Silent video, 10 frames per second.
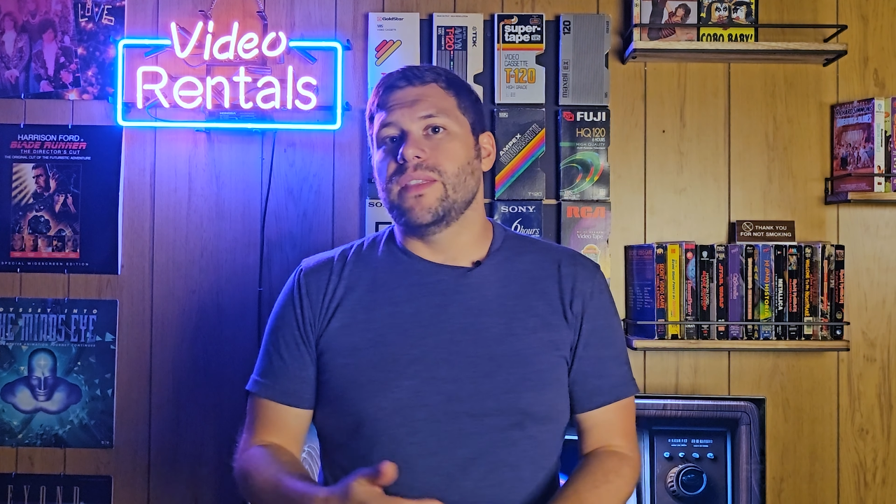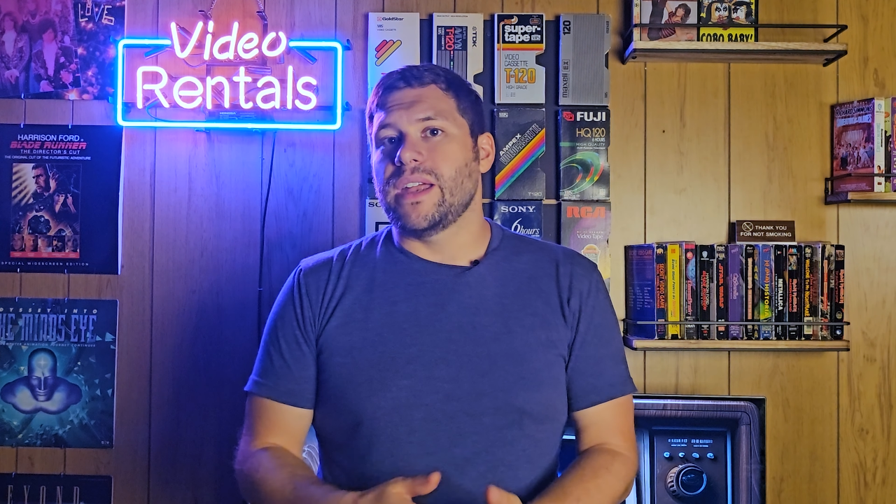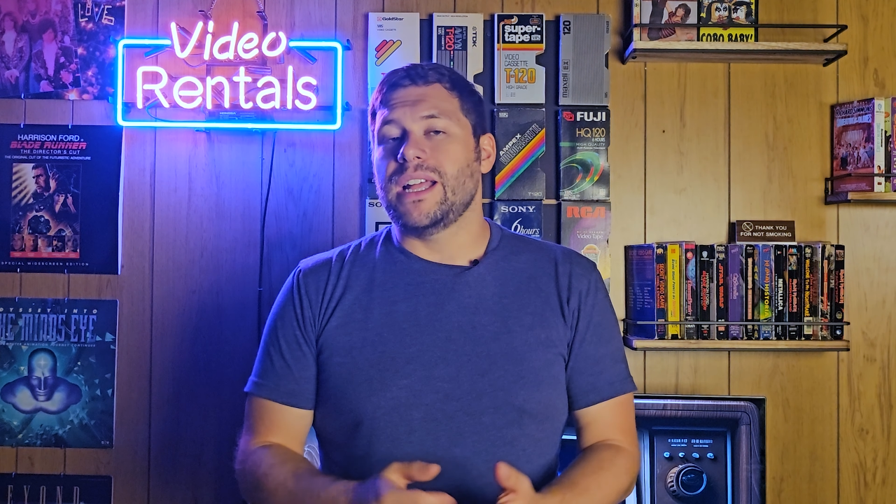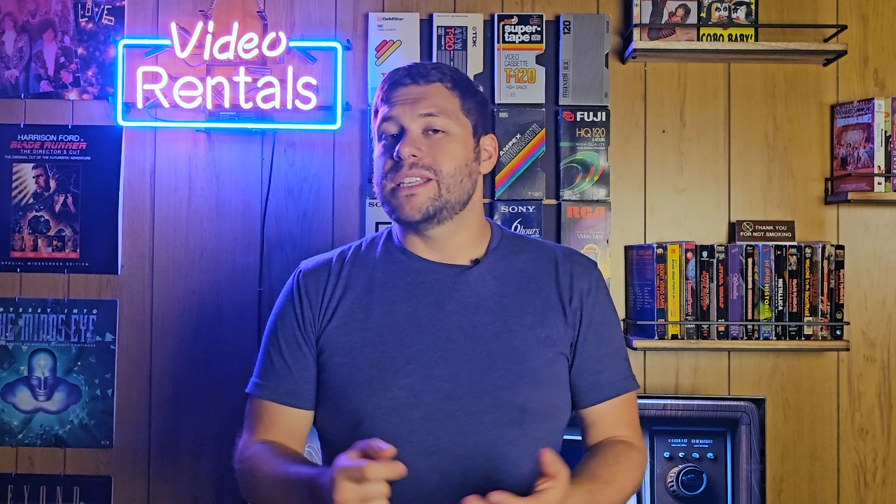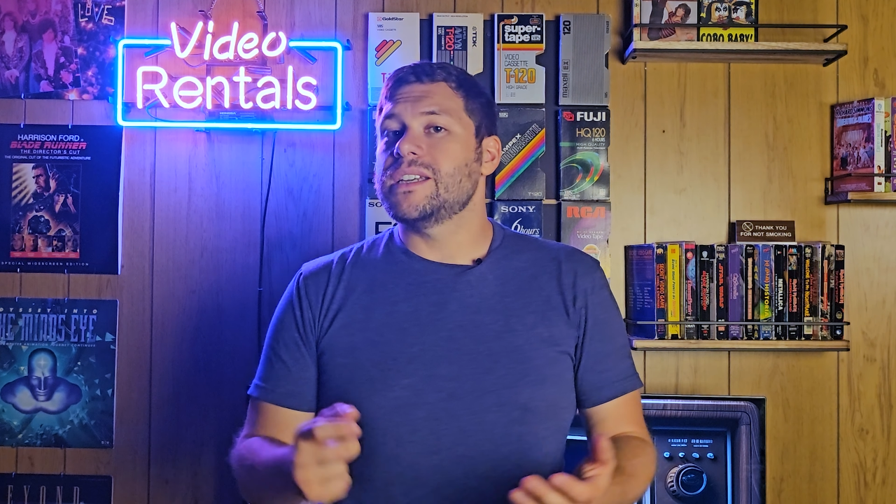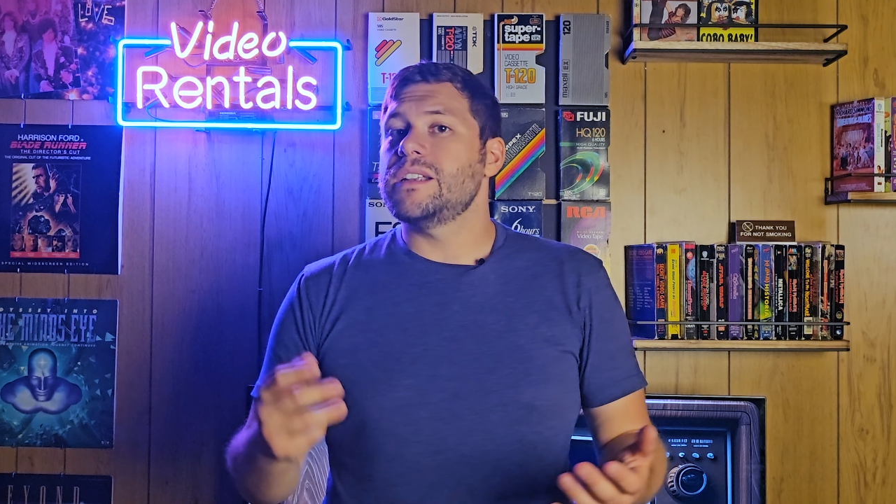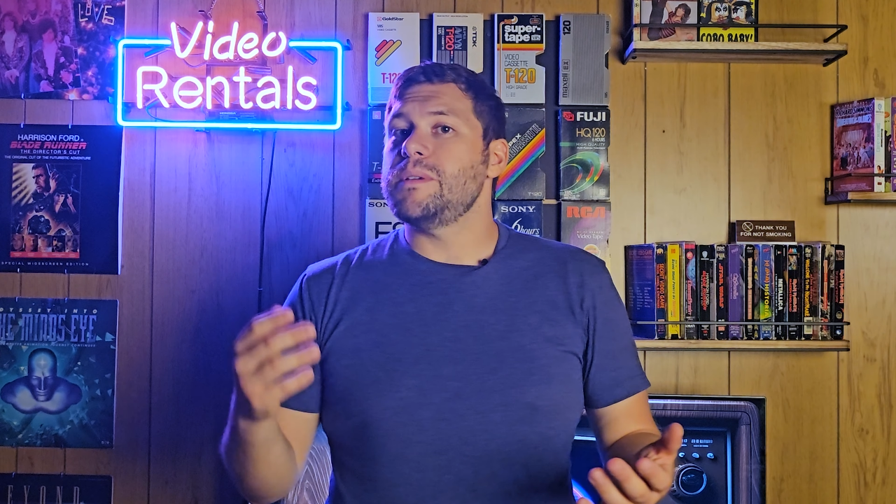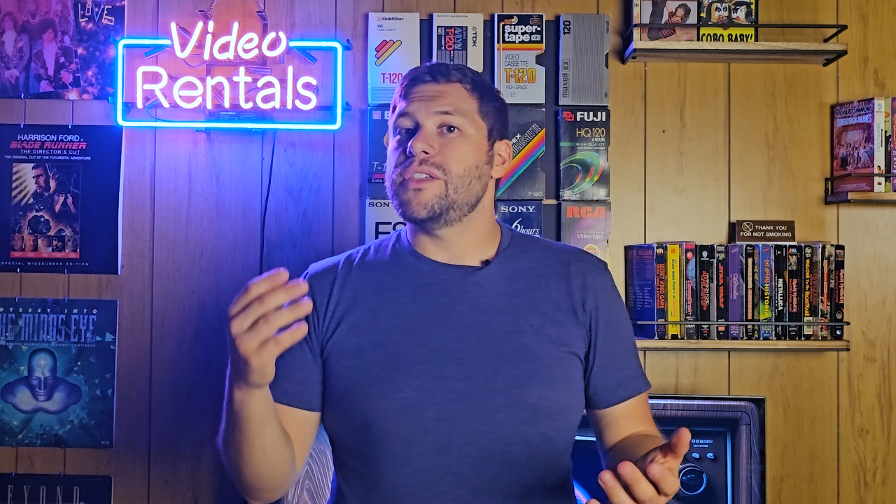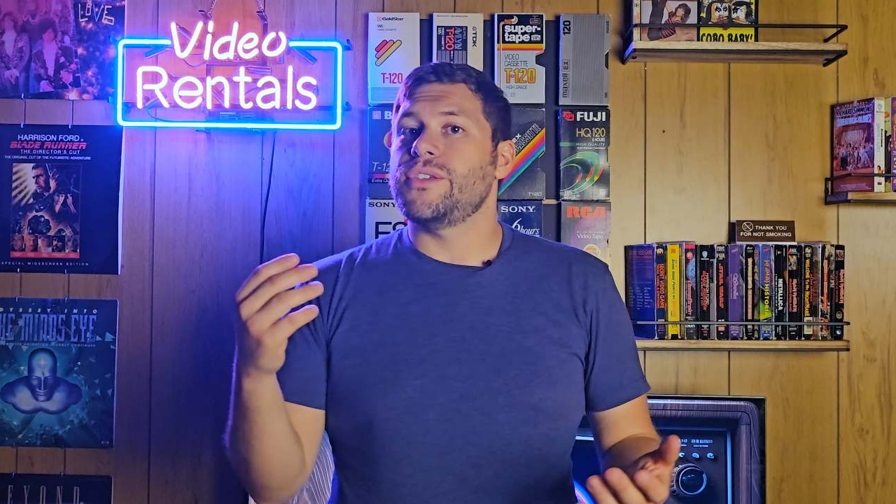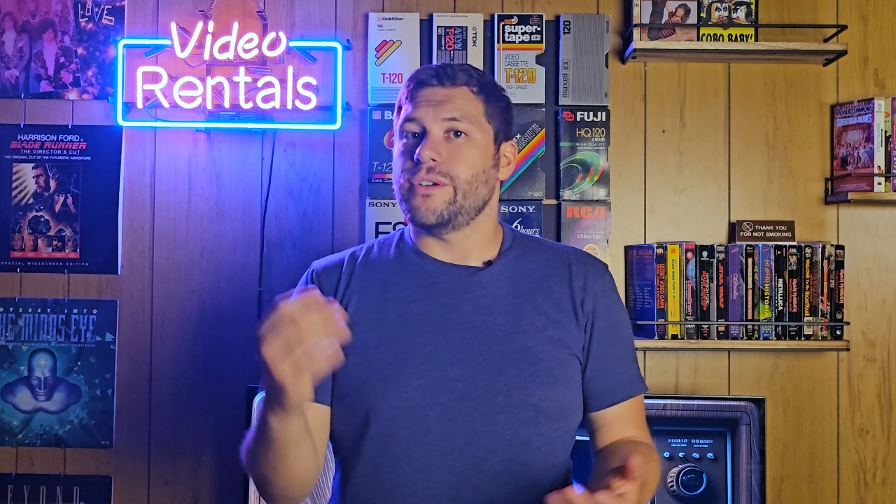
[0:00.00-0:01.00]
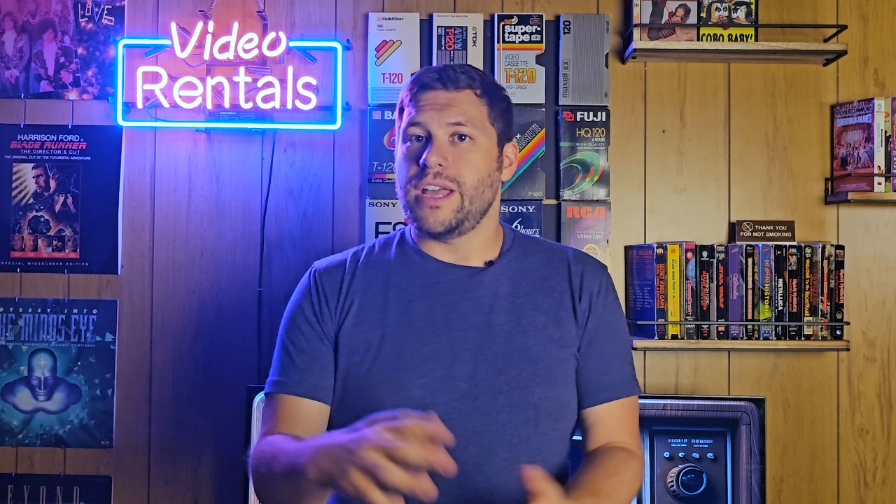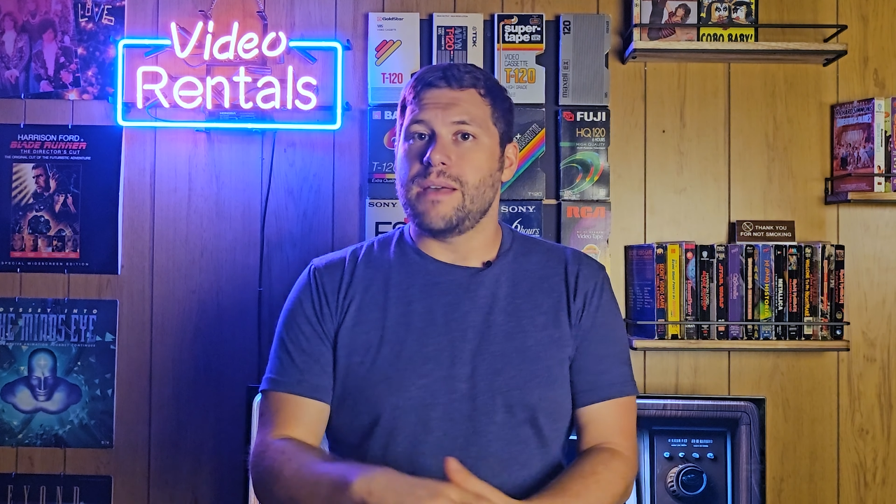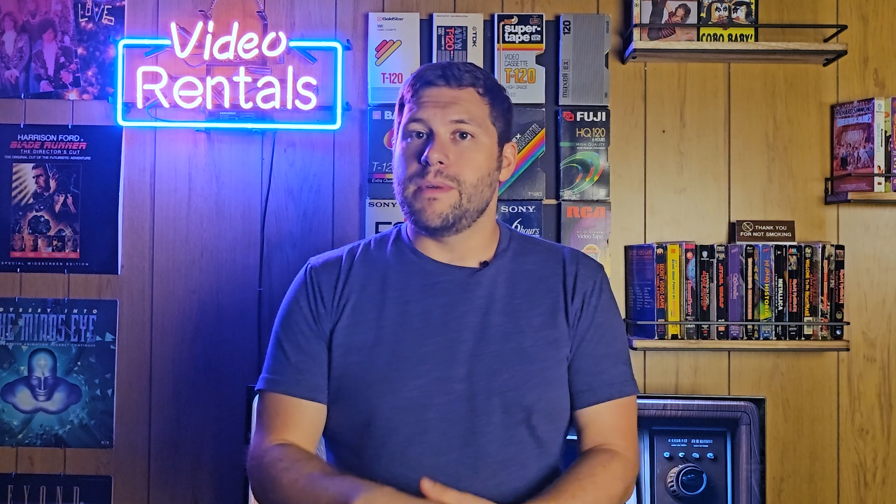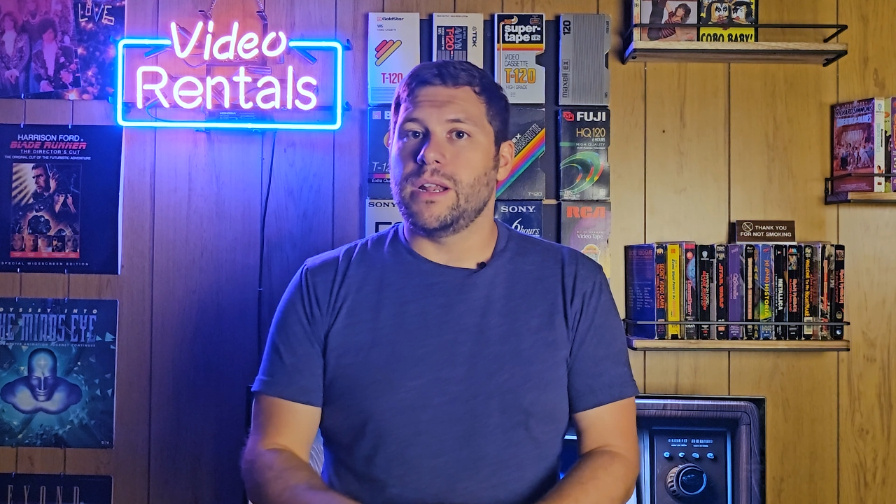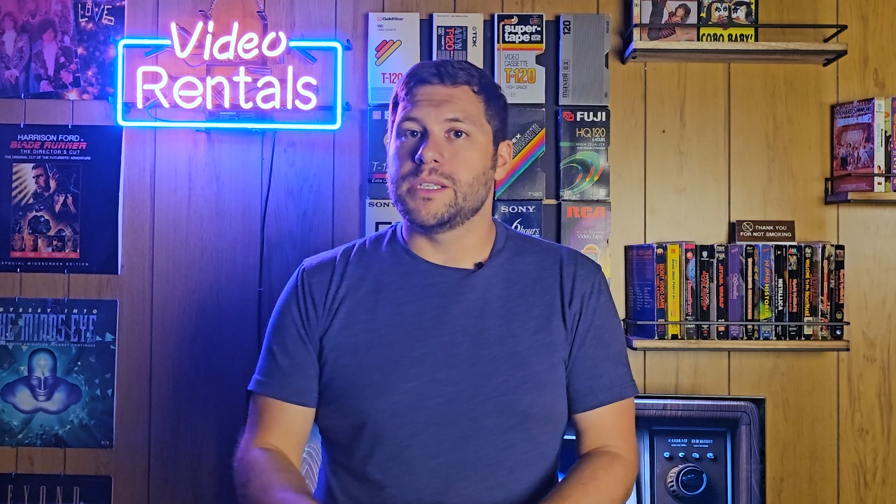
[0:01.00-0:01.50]
that it's going to be
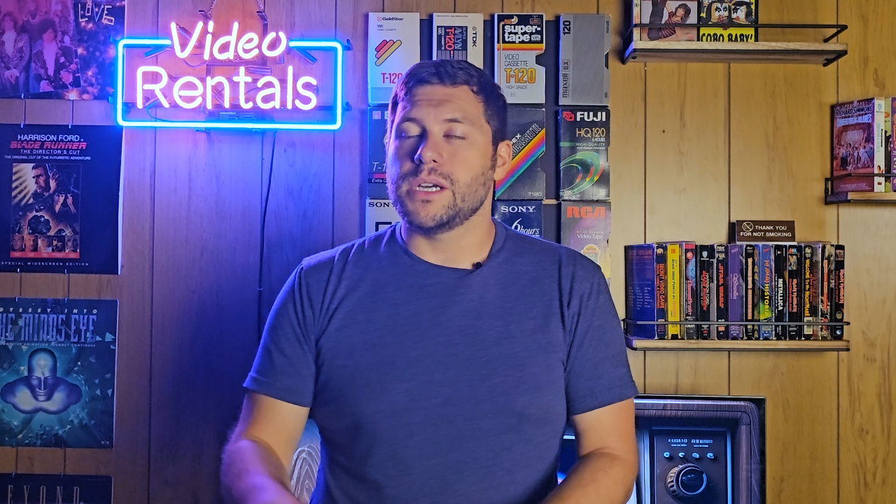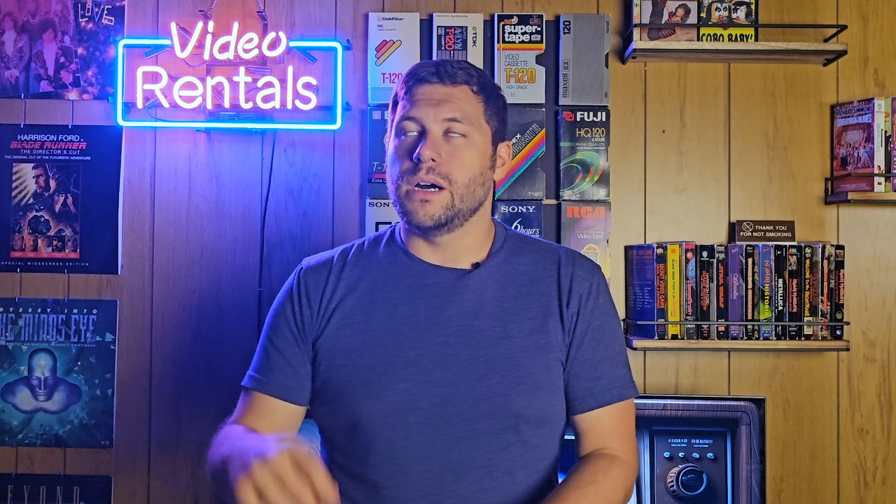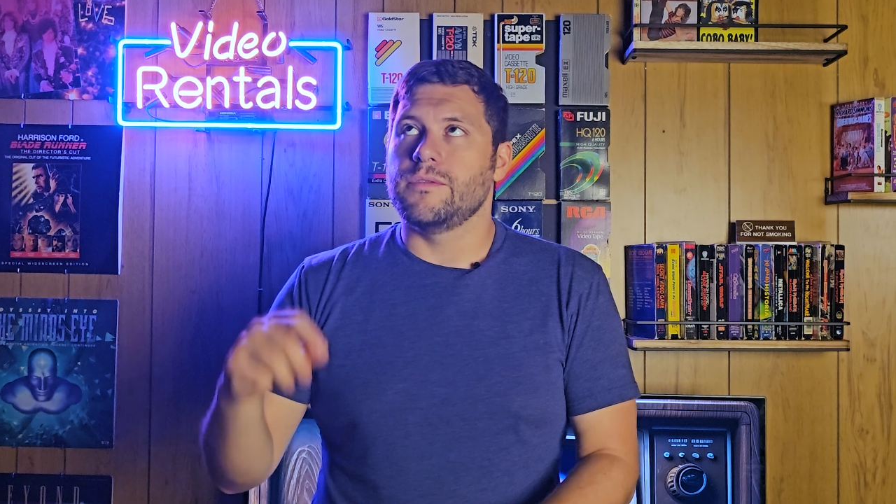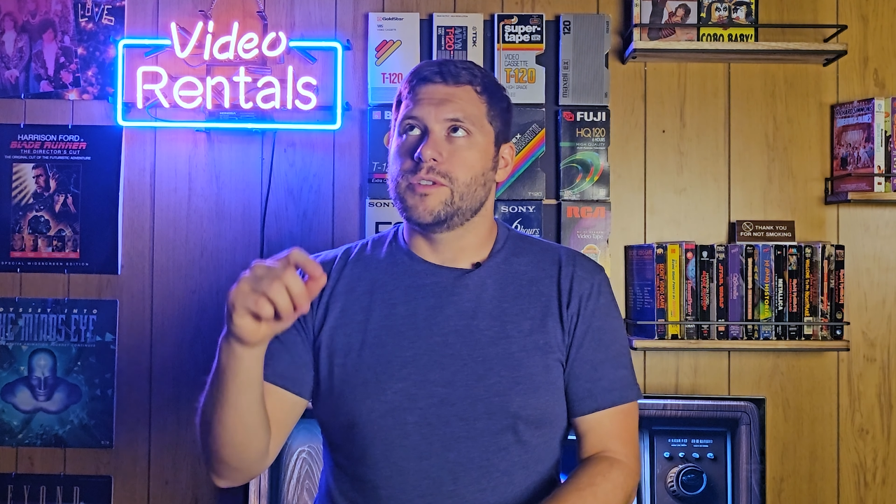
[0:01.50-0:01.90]
38 minutes of